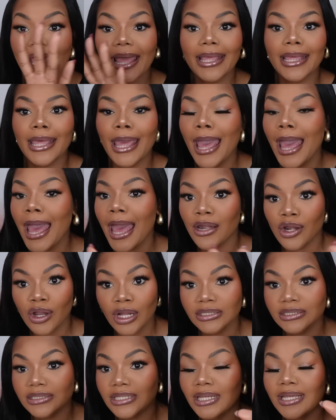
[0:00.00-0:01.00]
I
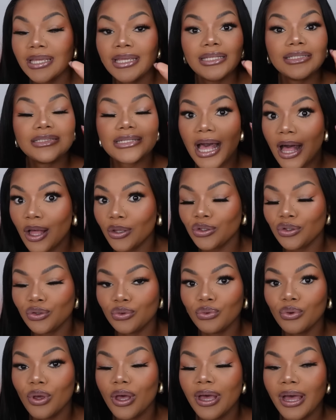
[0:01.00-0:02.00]
cannot tell
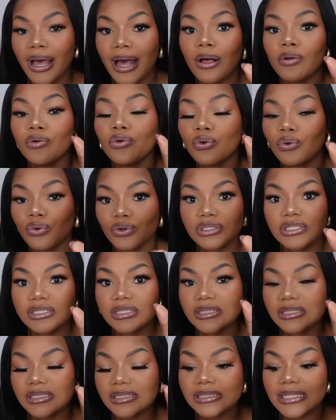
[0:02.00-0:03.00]
you how
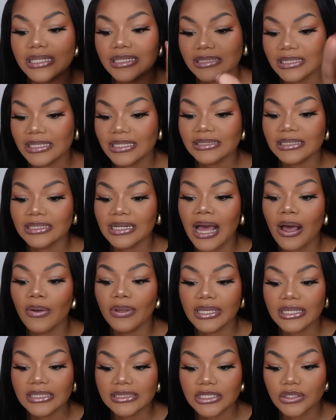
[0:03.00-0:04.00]
gorgeous this lace is and how
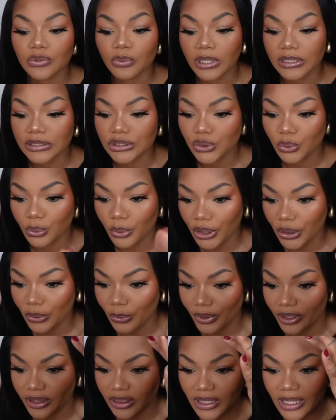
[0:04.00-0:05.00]
easy it was to work
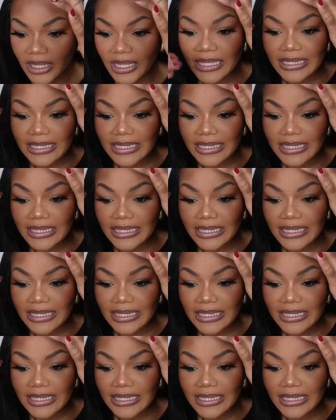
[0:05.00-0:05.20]
with.